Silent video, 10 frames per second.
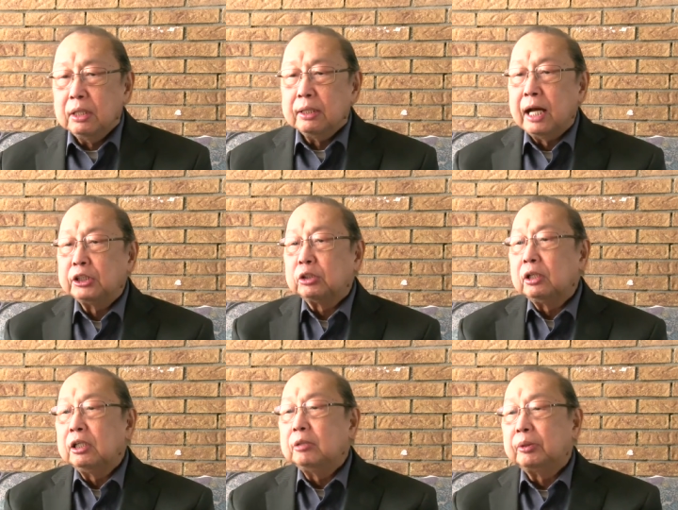
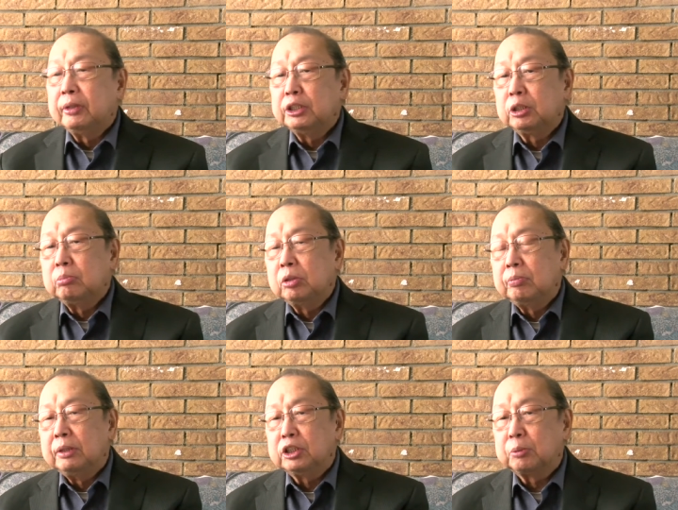National liberation
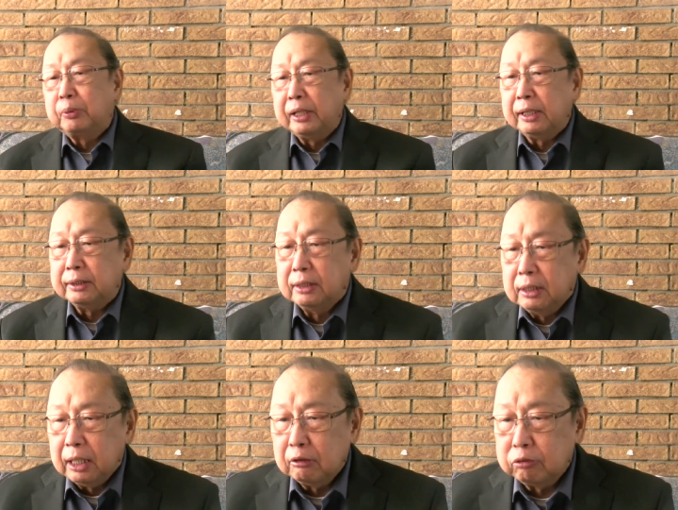movements spread
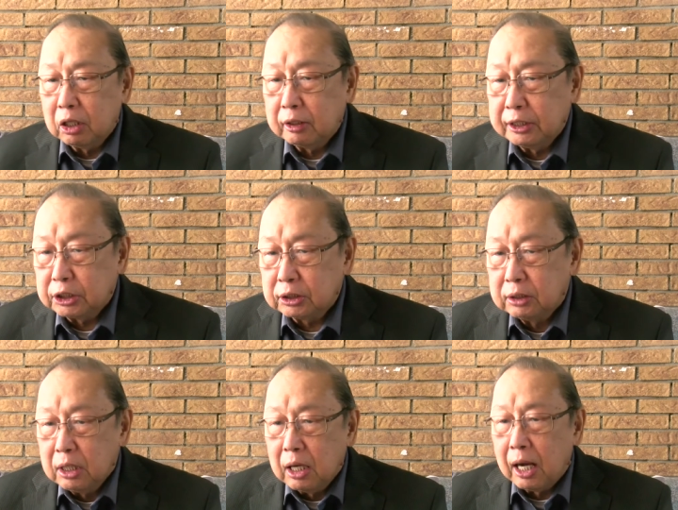and flourished
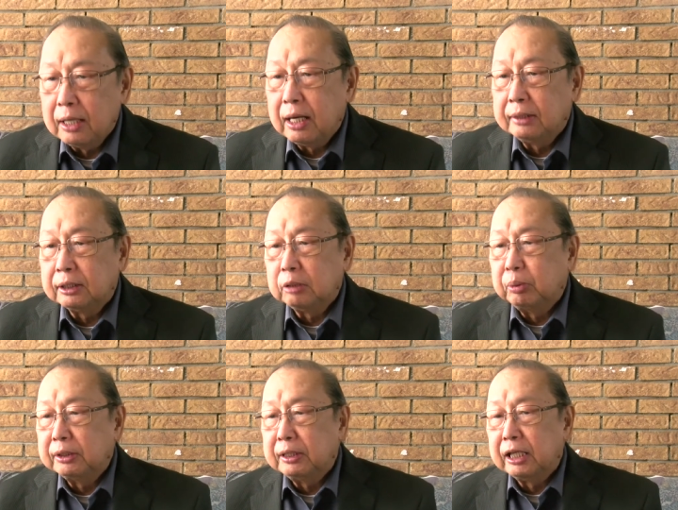highlighted by
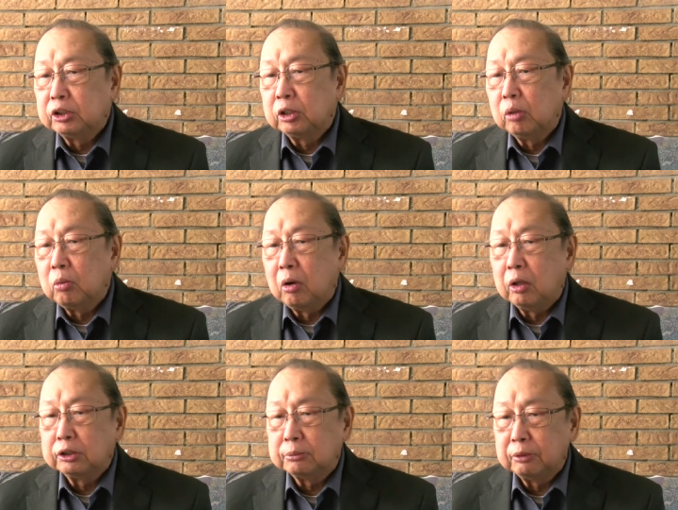the national
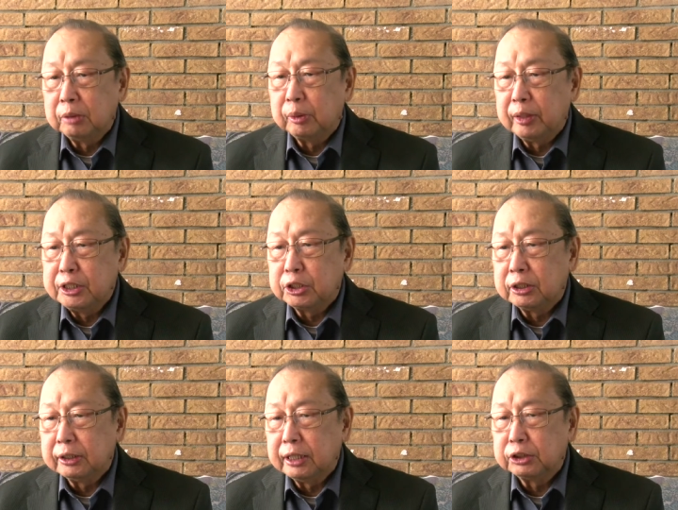wars of liberation
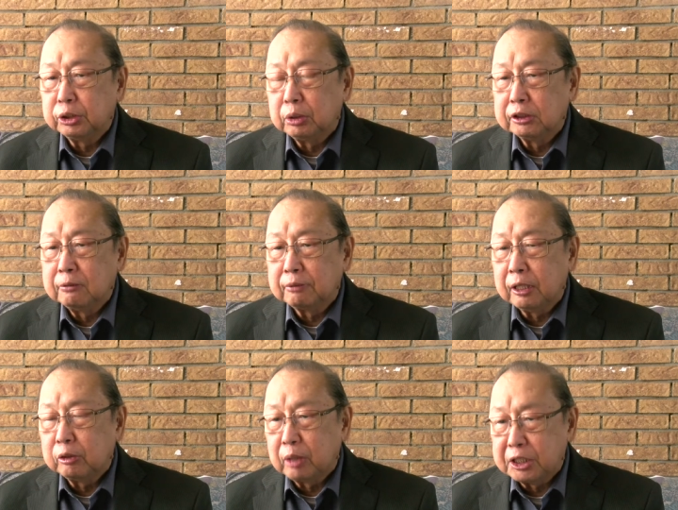against U.S.
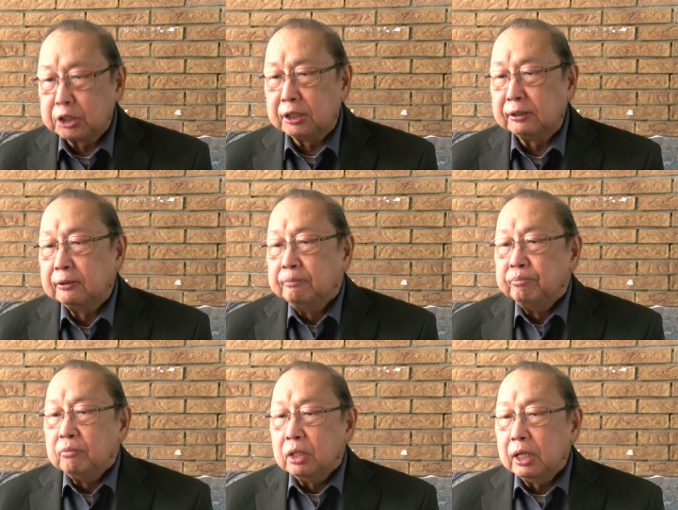aggression
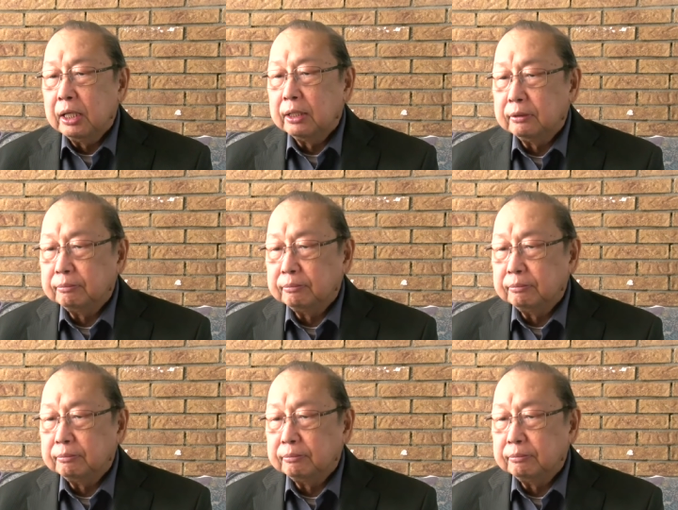in